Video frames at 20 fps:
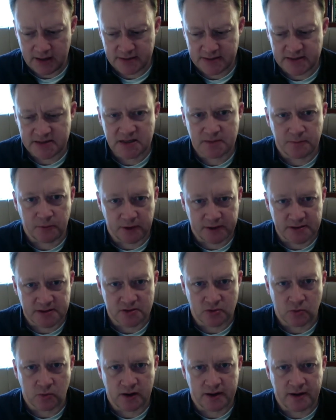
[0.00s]

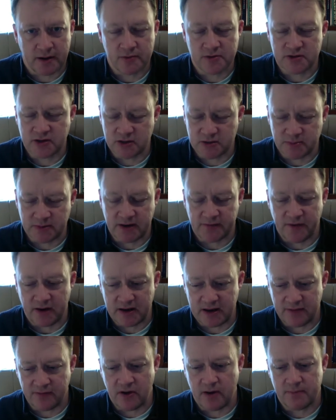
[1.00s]
disciplines or whatnot, or excuse me, if I
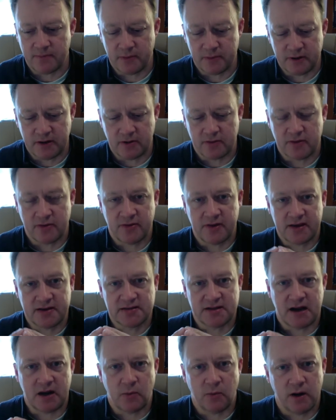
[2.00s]
give up, the things
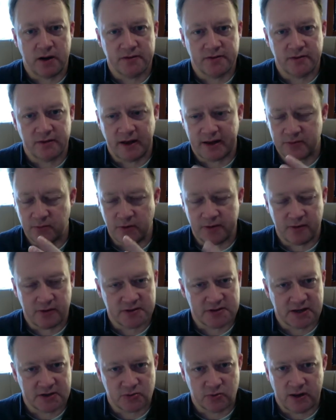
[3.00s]
that I want, like whether
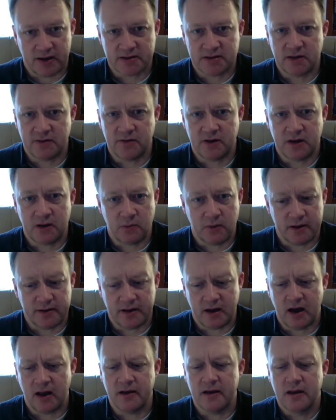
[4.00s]
it's sexual activity,
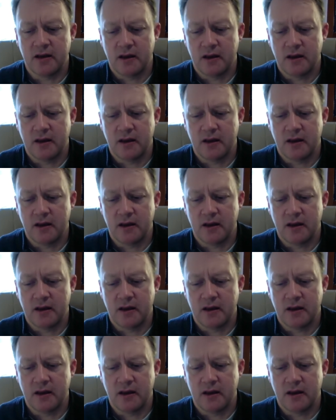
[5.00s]
whatnot,